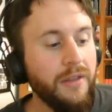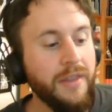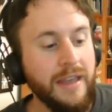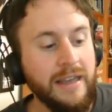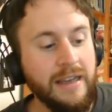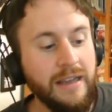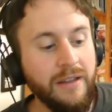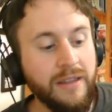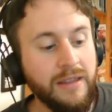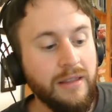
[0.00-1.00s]

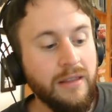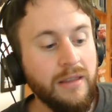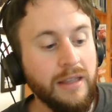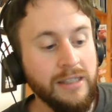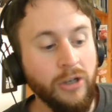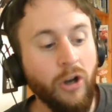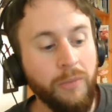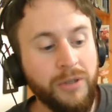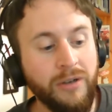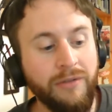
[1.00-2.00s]
There's an
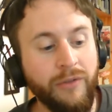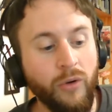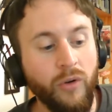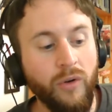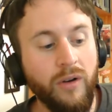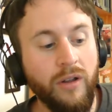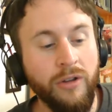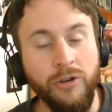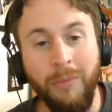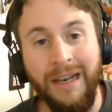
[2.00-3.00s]
option for
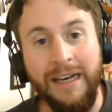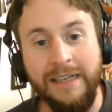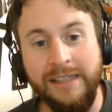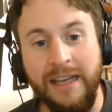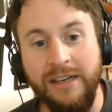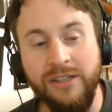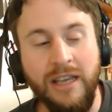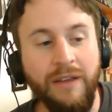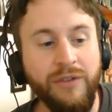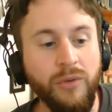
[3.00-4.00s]
on your planning stage
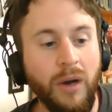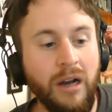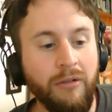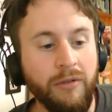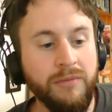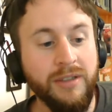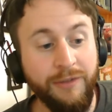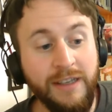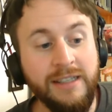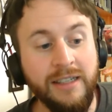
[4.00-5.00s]
that if you are
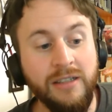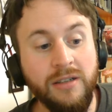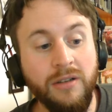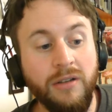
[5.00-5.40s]
defeated,